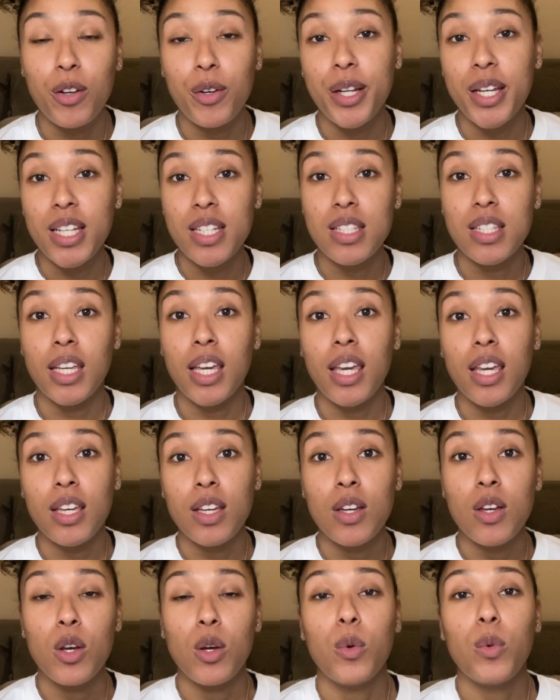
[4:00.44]
intake,
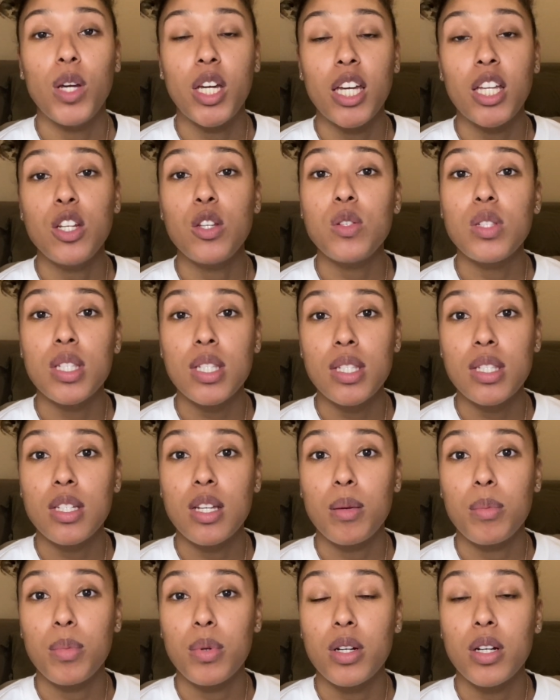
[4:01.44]
we can use this
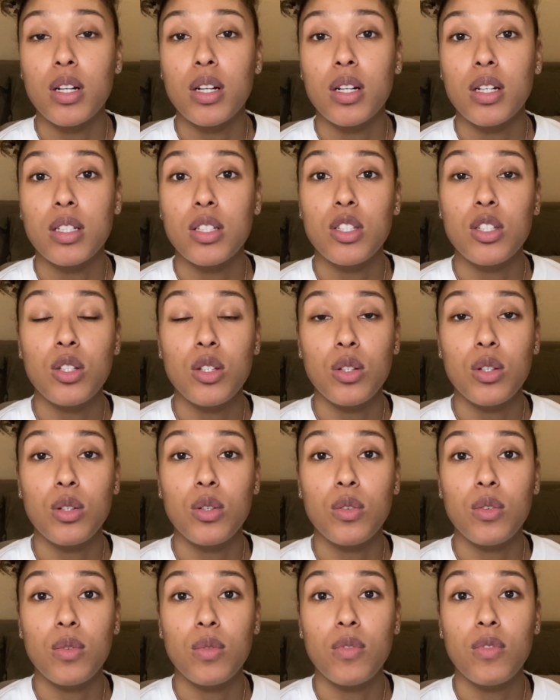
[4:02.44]
number
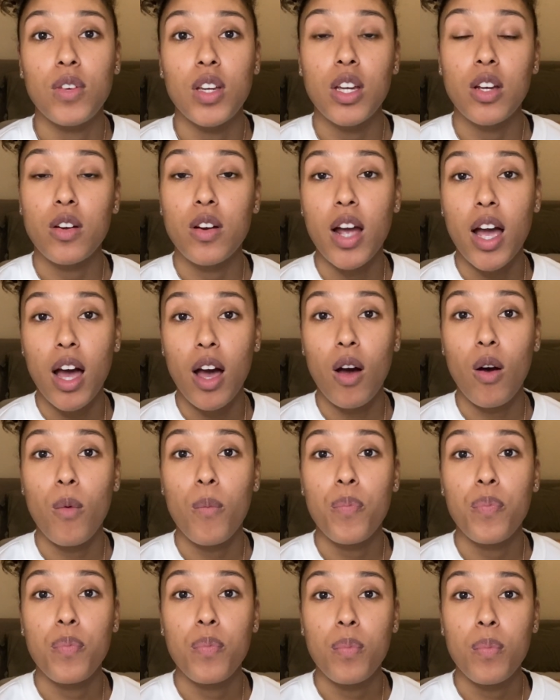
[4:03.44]
to figure
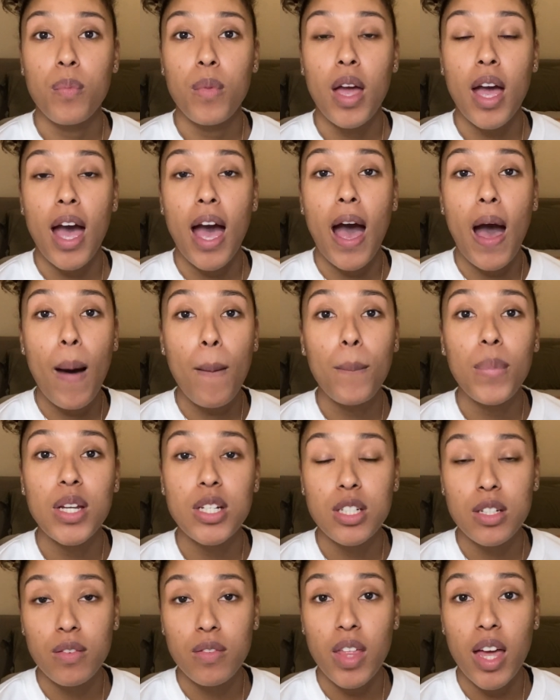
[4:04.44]
out how
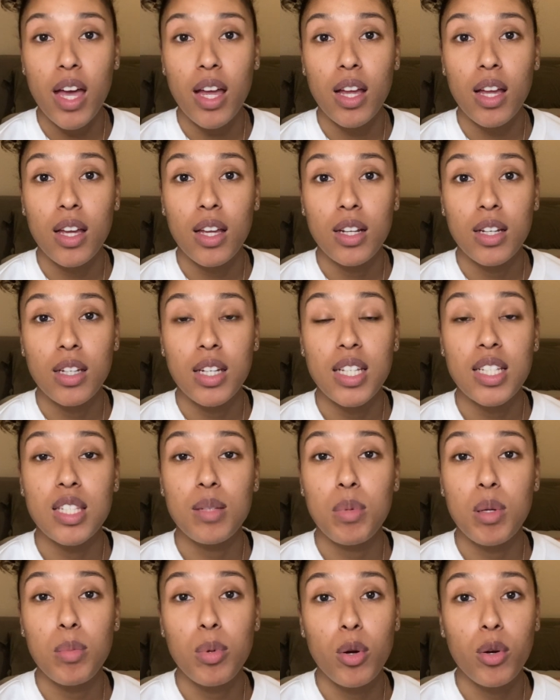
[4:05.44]
much of that needs to
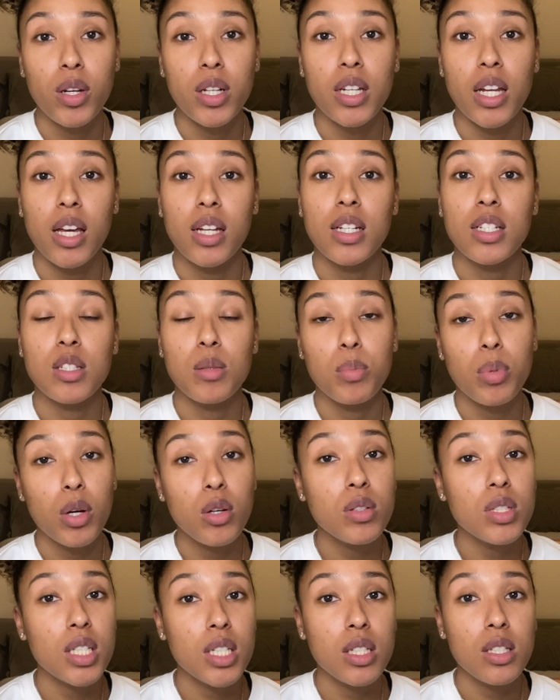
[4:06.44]
be broken down into
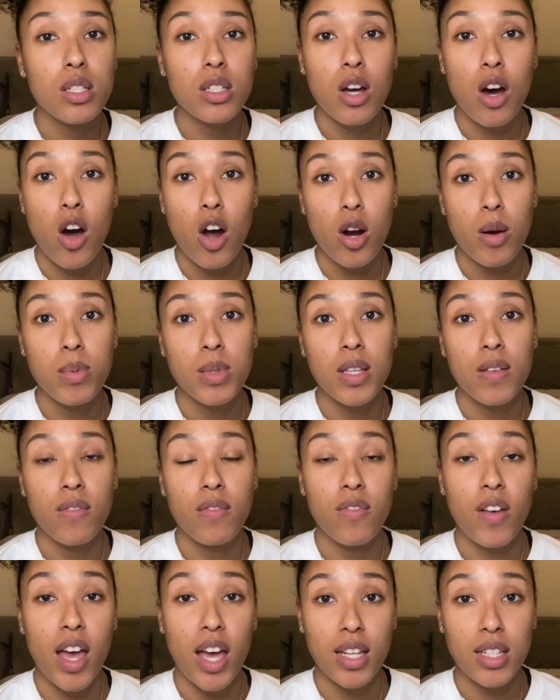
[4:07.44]
proteins, carbs, and
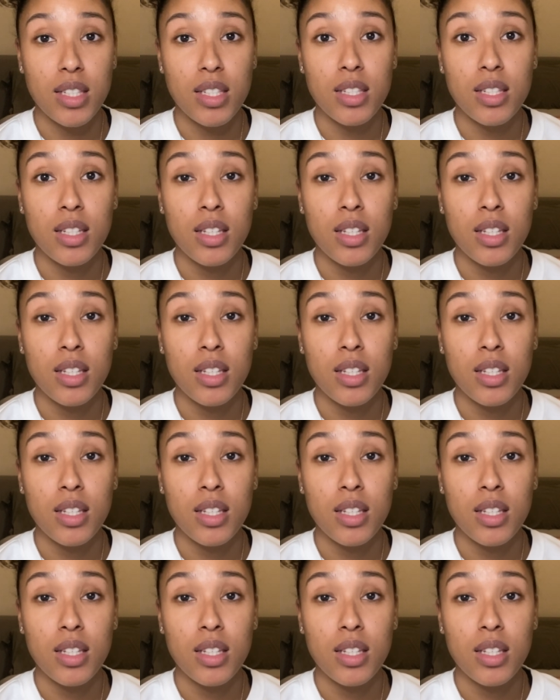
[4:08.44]
fats.